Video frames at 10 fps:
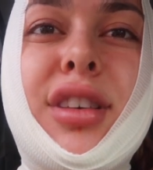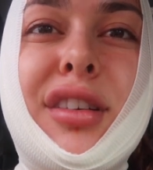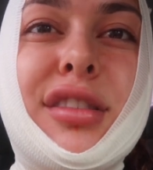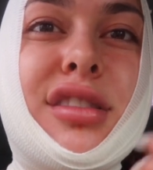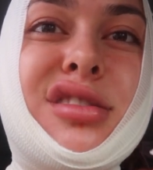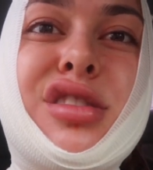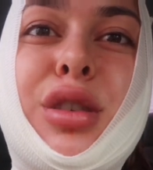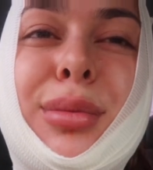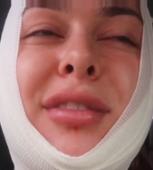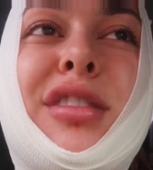like he didn't
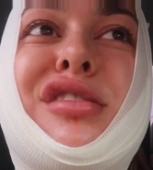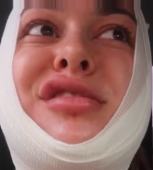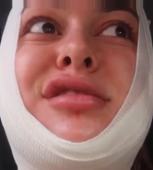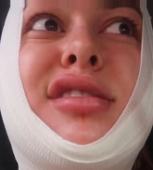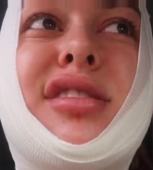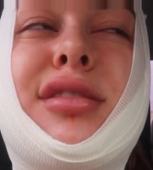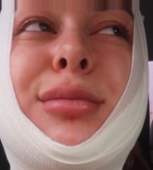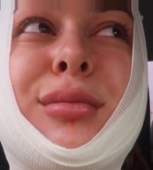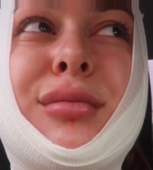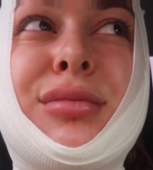tell me. He just did it.
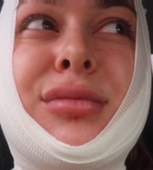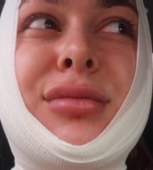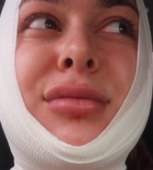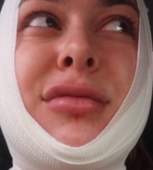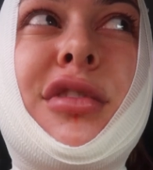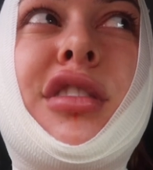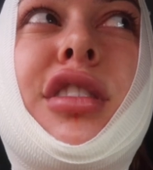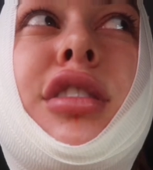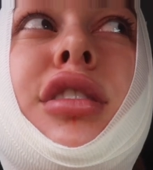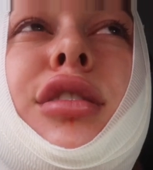
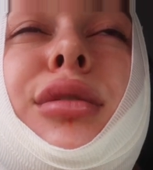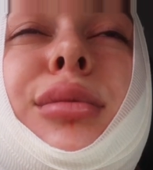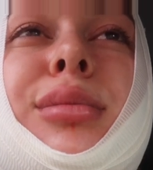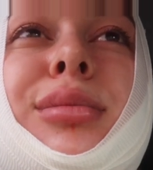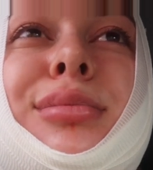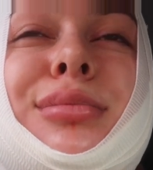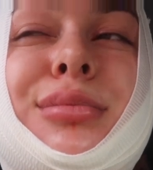Um